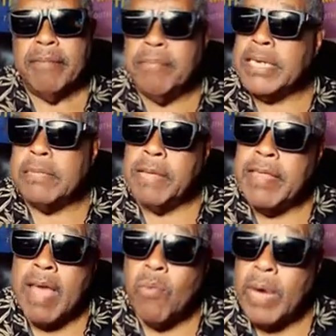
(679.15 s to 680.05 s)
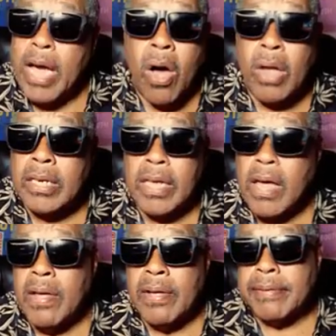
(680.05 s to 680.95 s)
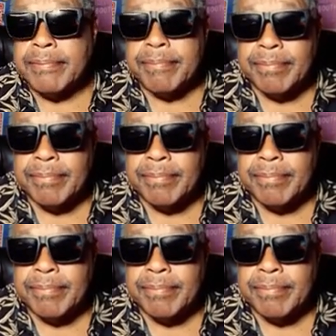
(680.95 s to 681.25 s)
But it's been that way all along.